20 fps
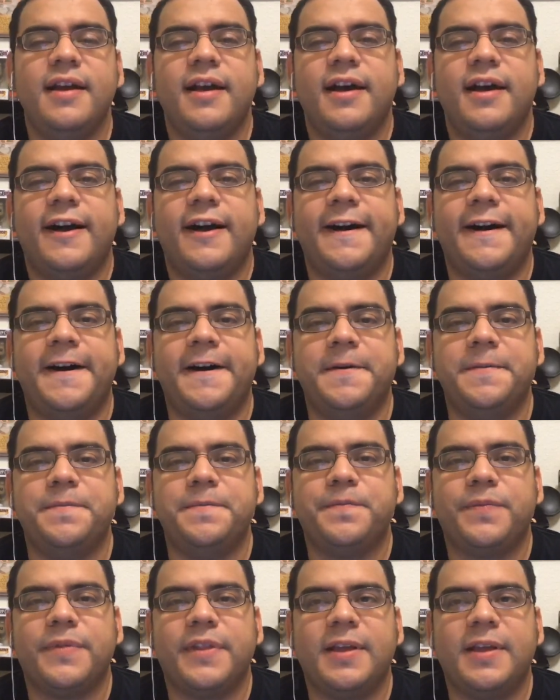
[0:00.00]

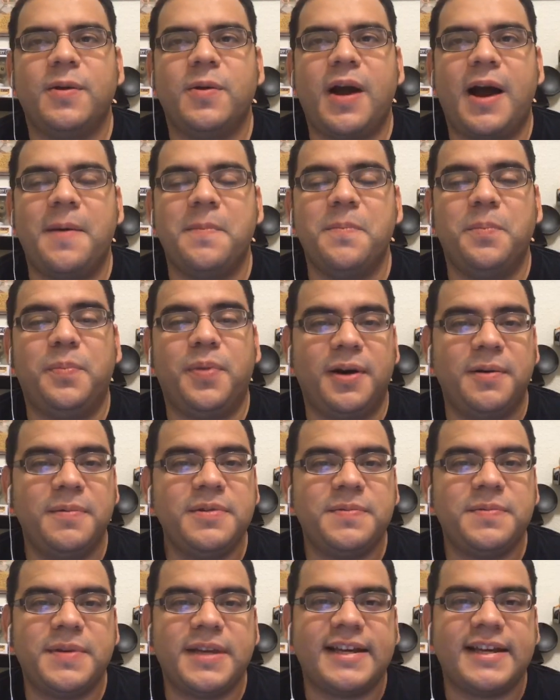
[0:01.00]
I'm
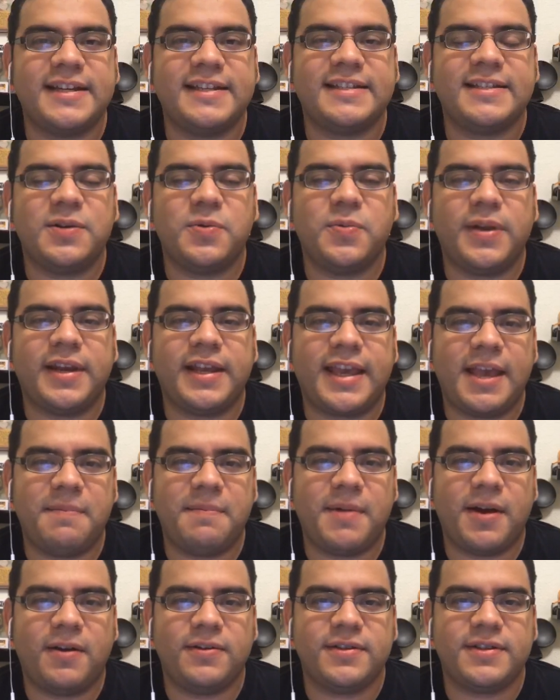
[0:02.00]
bummed because when it
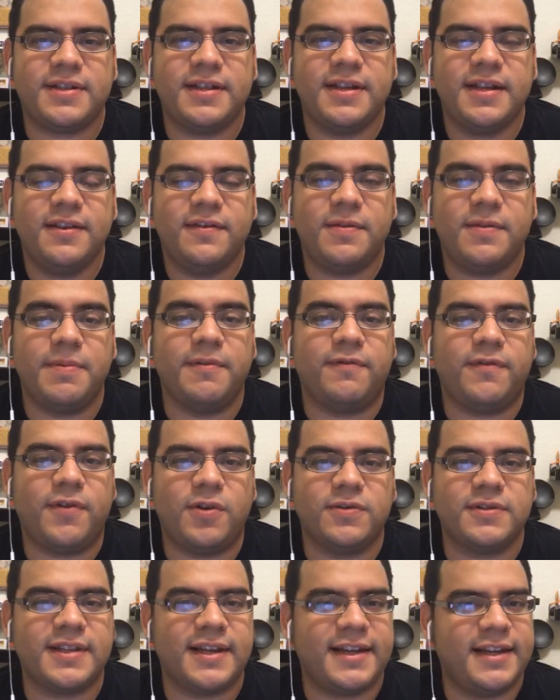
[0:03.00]
came out from the
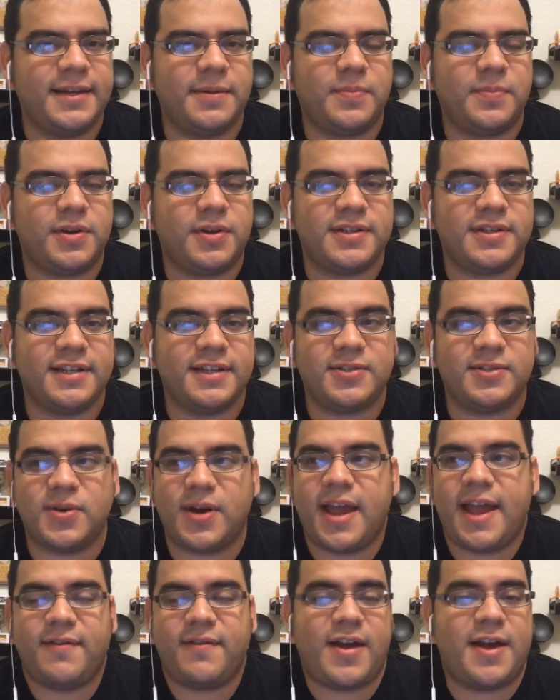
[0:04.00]
vault, I didn't purchase it, so
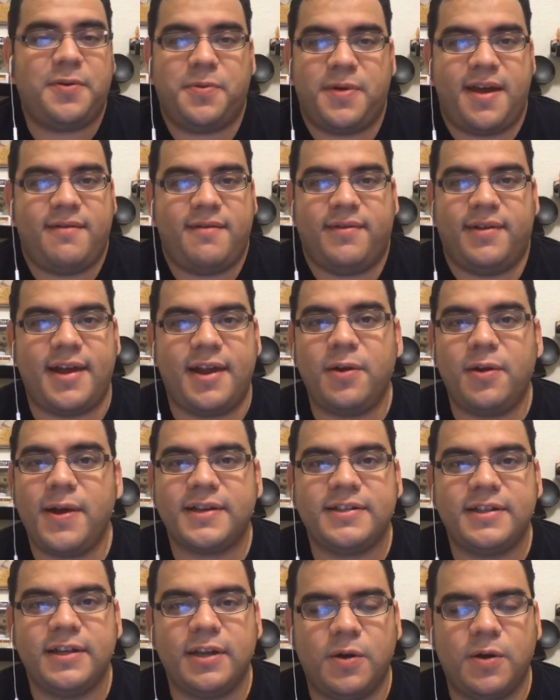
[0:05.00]
I don't have it. I don't
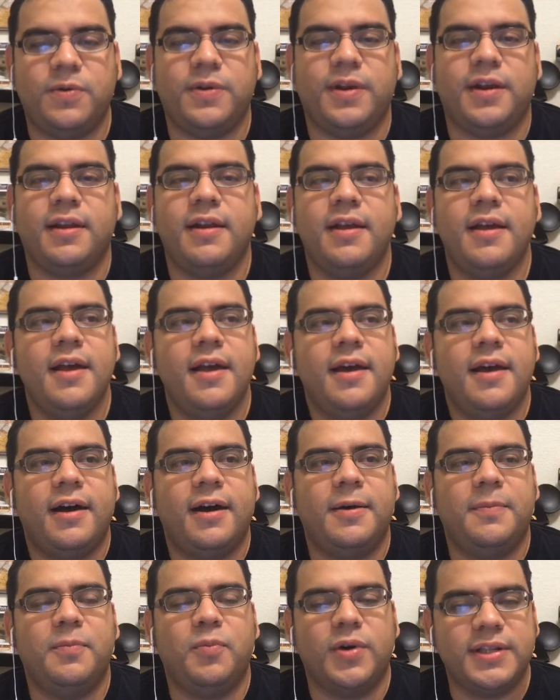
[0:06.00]
actually own it.
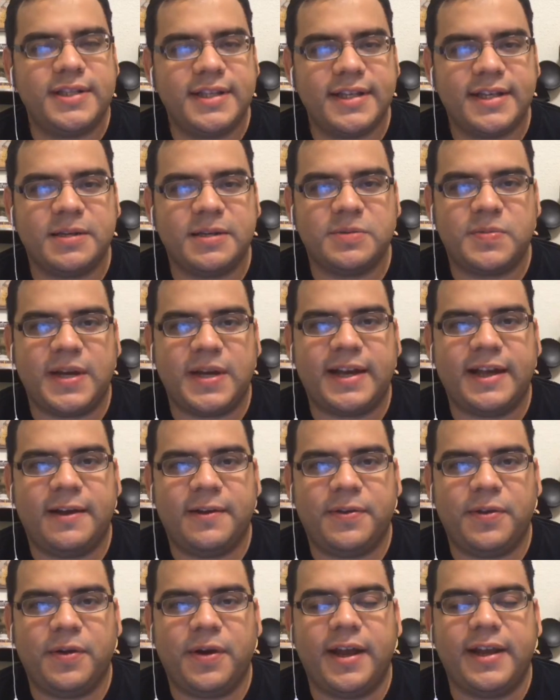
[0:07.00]
Once it comes back
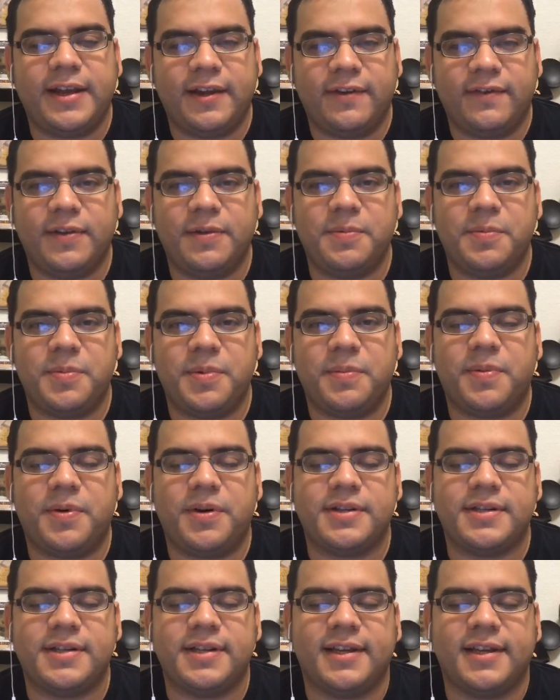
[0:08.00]
out, though, I definitely will be
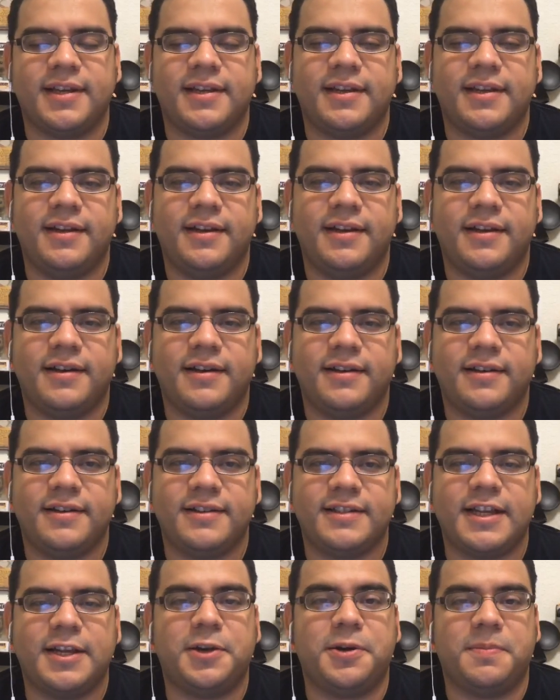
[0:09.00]
purchasing it because
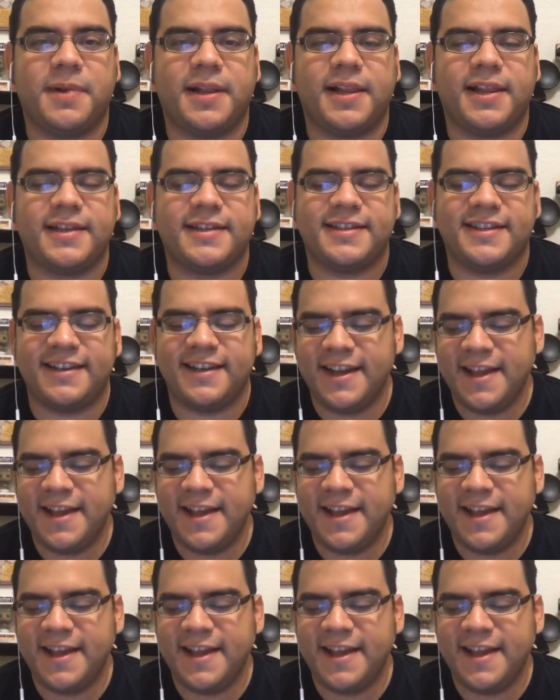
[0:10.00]
I learned my lesson.